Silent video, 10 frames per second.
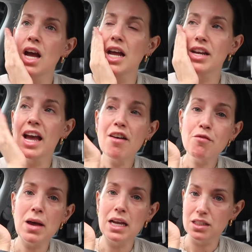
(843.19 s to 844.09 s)
And I have
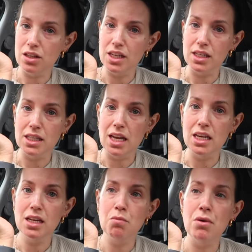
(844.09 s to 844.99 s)
bags that I could
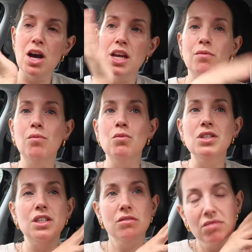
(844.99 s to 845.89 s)
take, but I
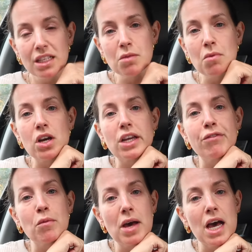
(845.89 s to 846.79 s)
was in the market
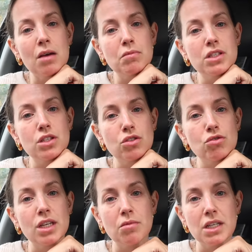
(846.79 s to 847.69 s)
for perhaps
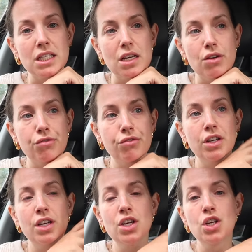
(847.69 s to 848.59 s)
treating myself
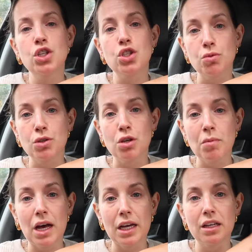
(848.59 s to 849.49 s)
to a new
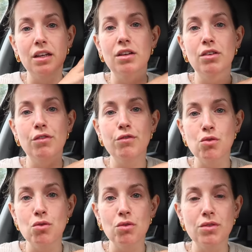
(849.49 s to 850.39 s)
bag
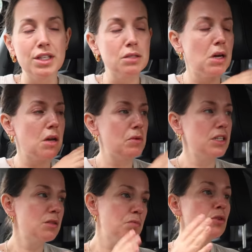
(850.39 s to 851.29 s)
for this
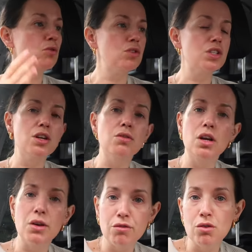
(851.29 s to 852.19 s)
purpose, but also
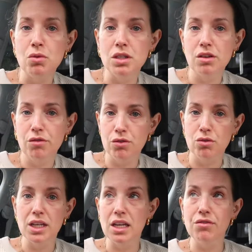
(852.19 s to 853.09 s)
going forward
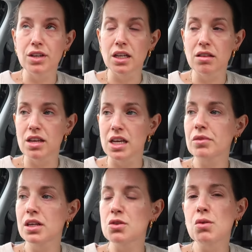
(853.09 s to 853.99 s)
for evening thing.
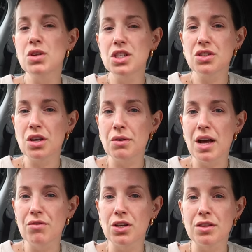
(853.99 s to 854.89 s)
So I wanted to go and
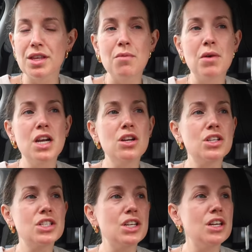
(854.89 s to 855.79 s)
have a look at them. I
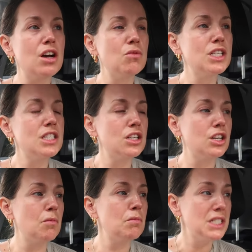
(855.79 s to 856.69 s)
wanted to
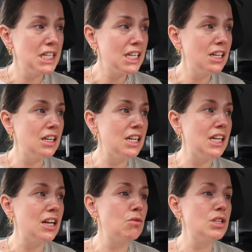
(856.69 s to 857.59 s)

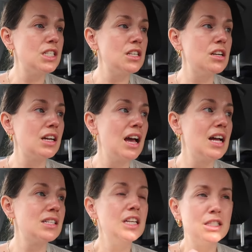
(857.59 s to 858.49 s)
look
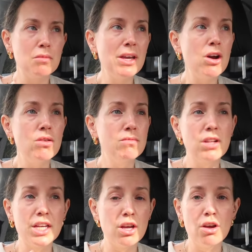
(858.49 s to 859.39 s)
at, it's a bit
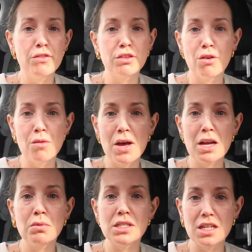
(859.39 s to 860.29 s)
like of a
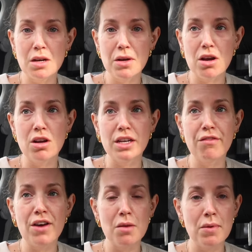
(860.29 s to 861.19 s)
throwback, but Stella McCartney
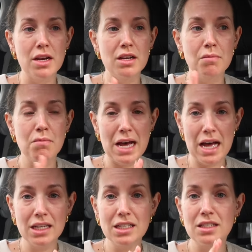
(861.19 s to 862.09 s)
Falabella
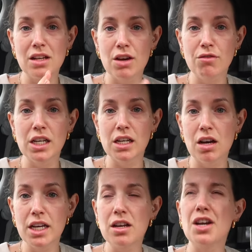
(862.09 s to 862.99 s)
bags I really
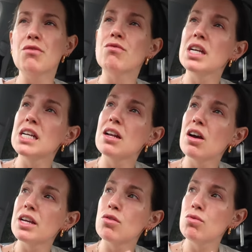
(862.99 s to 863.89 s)
like. I don't really
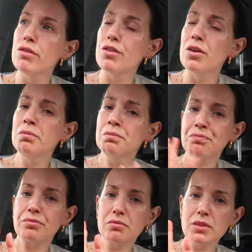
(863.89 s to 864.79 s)
like all of them,
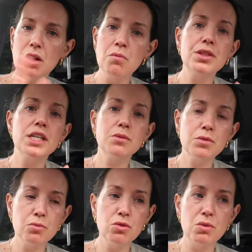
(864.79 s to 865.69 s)
but there's some
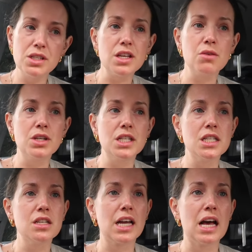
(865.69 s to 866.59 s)
smaller ones that I wanted to
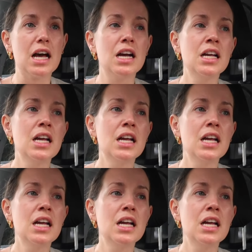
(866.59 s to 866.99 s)
look at.